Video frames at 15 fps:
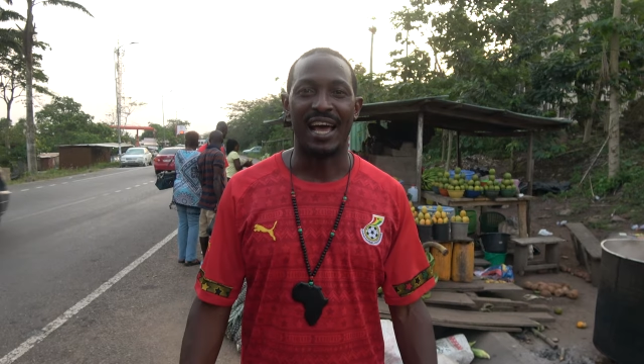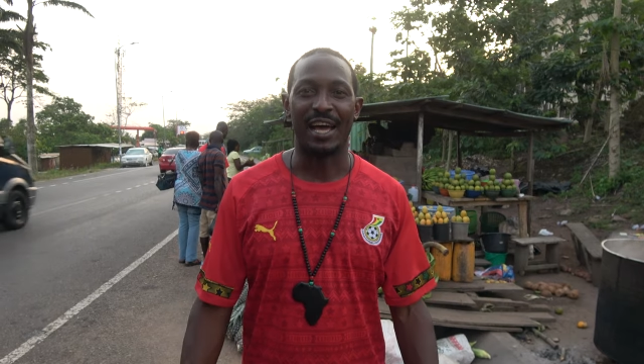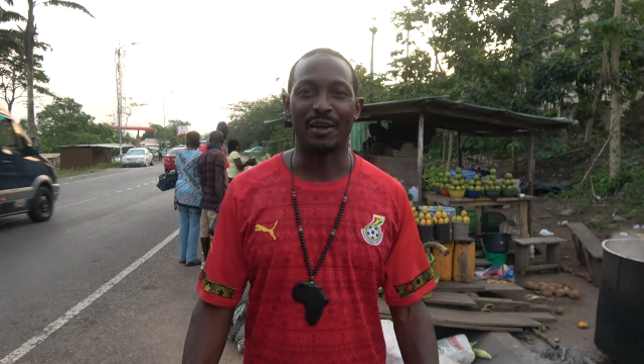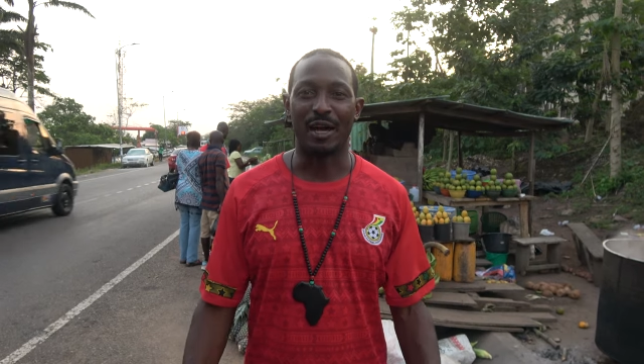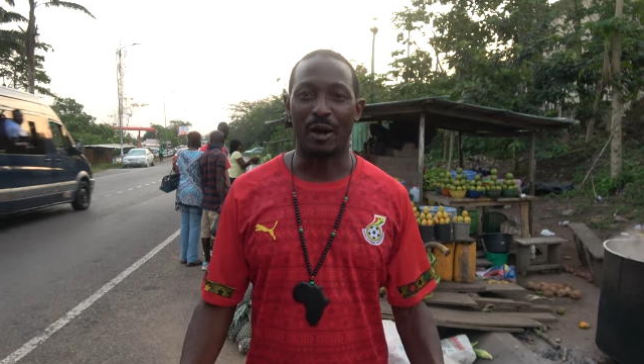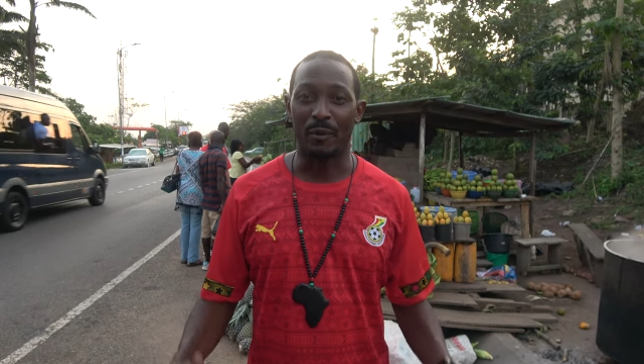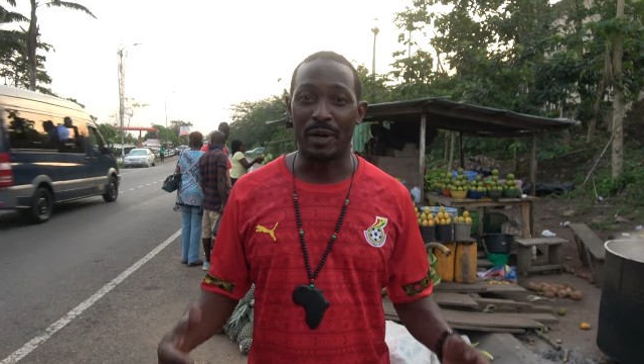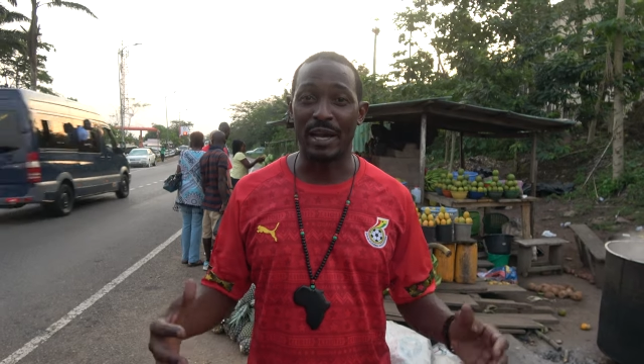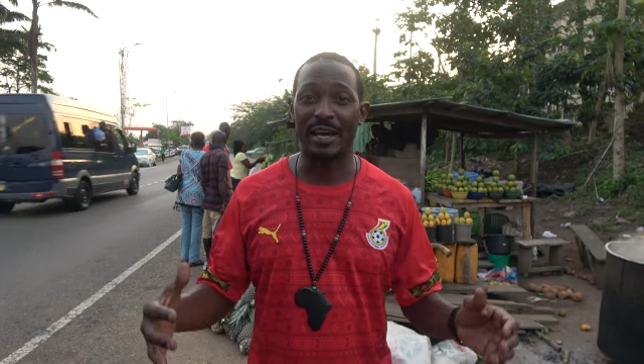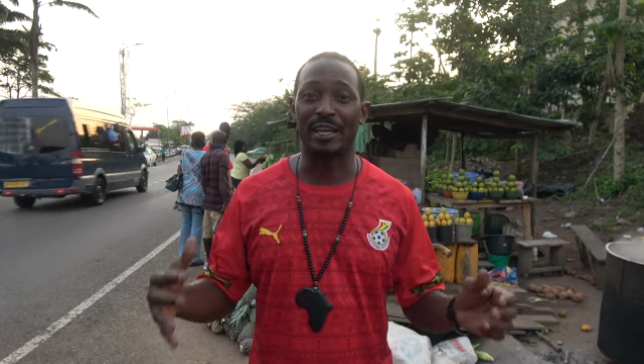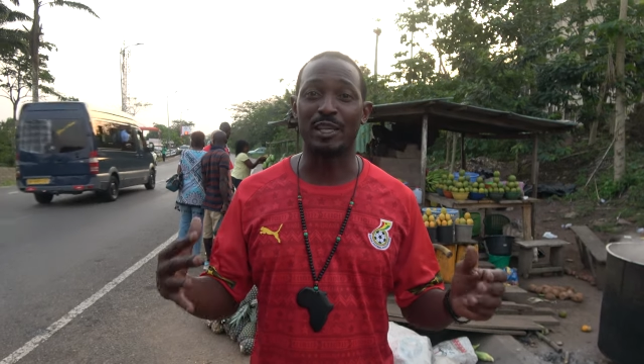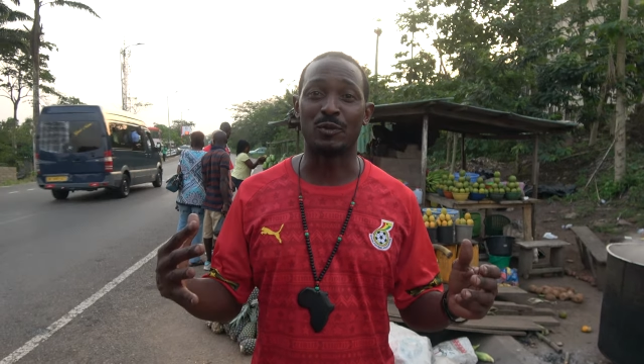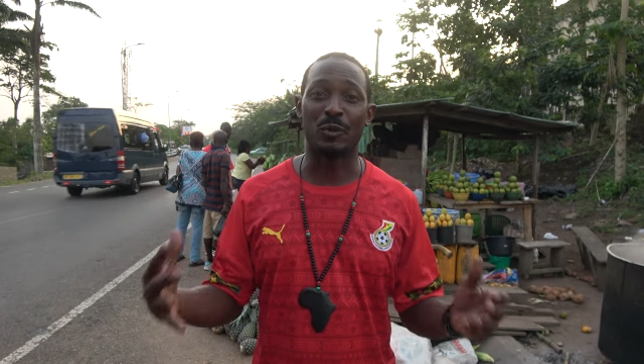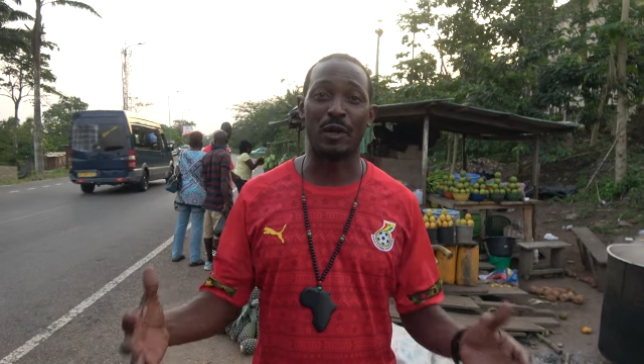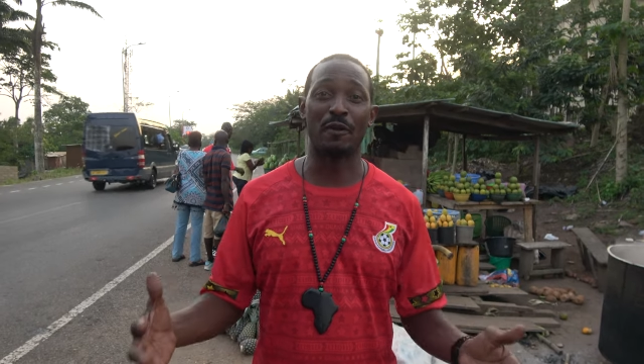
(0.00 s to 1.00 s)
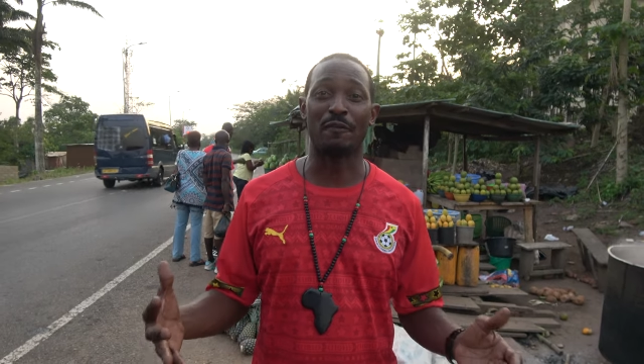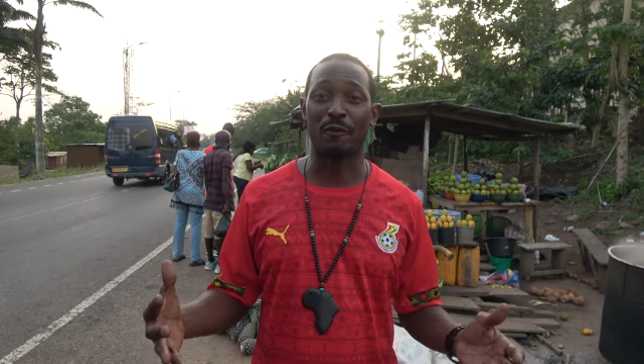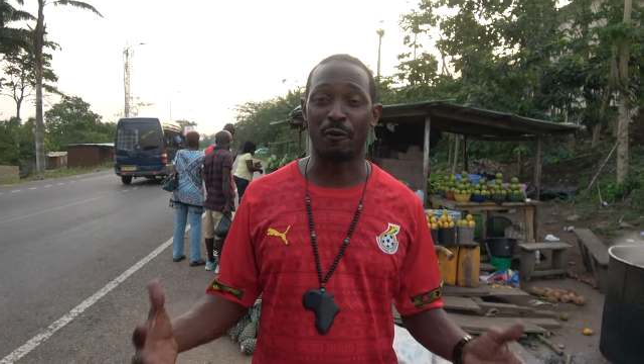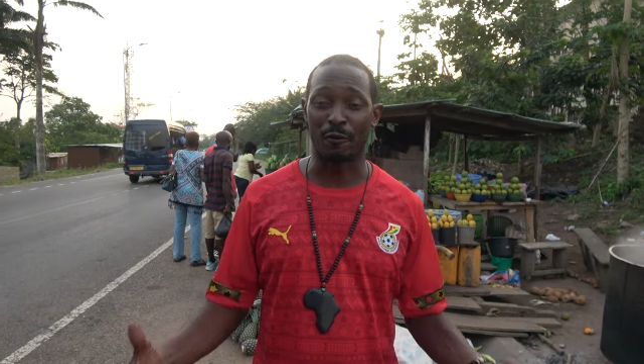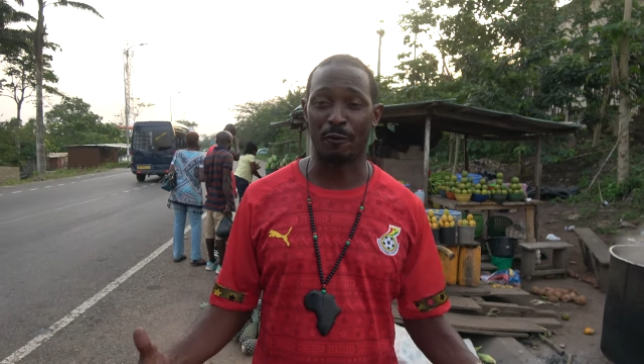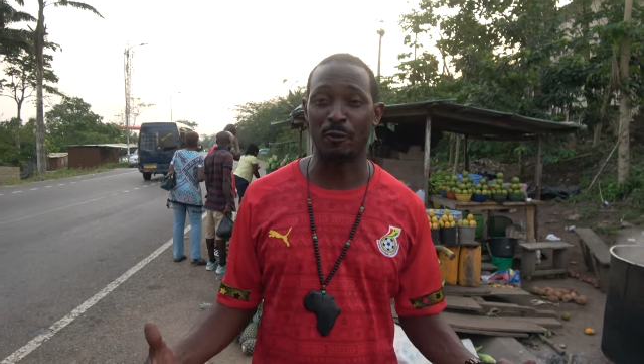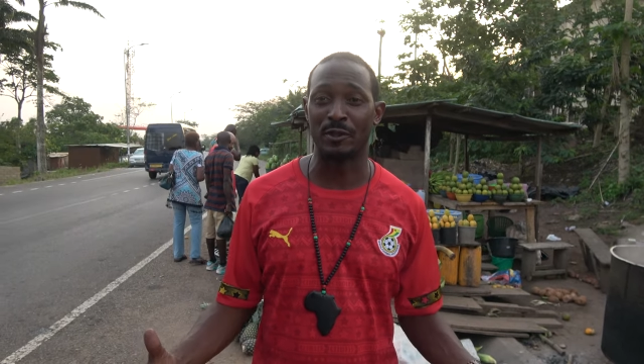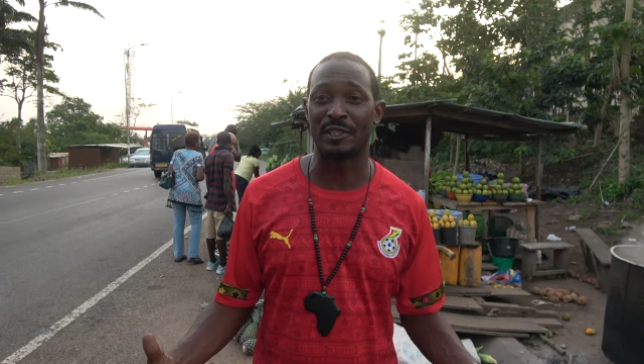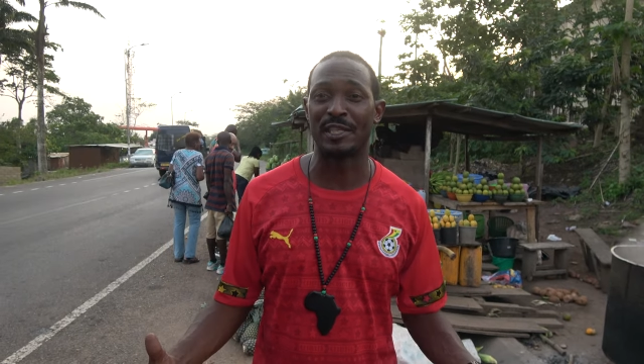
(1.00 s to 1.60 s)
And uh, we're at this wonderful food